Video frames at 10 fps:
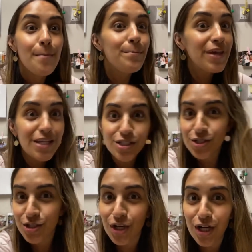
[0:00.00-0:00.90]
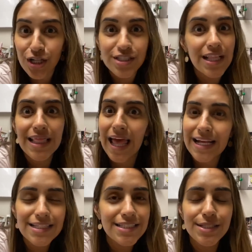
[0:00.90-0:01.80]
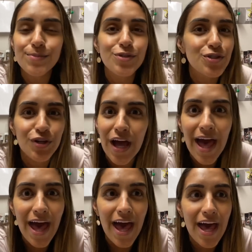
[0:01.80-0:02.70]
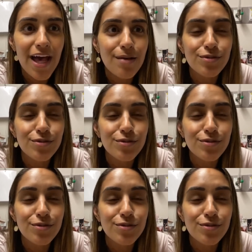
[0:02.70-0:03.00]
Be sure to like and subscribe.